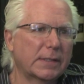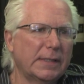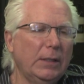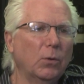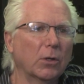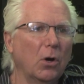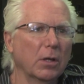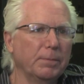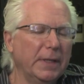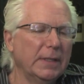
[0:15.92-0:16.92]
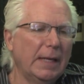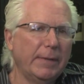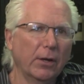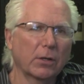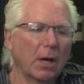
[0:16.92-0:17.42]
to see what all the big
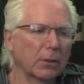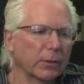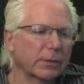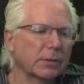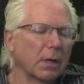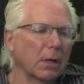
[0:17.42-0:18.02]
name hair colorists